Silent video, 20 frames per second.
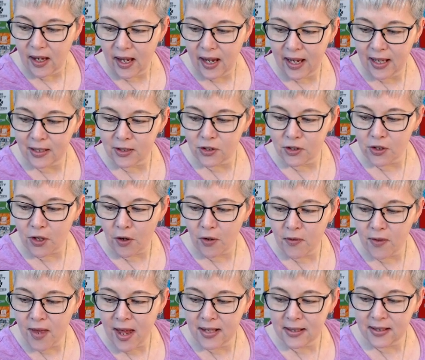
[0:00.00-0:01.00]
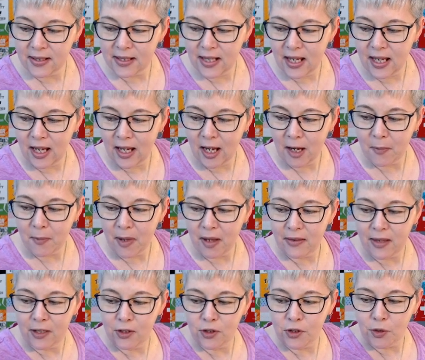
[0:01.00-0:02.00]
and sew that seam
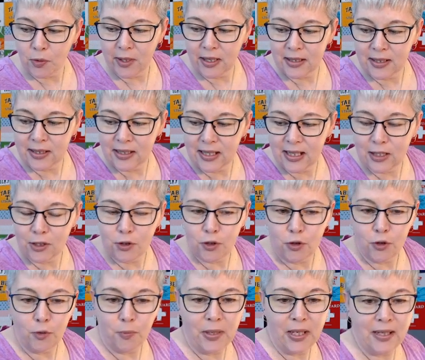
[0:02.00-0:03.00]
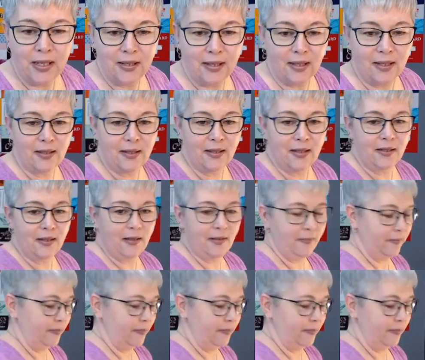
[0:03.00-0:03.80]
that joins these two pieces.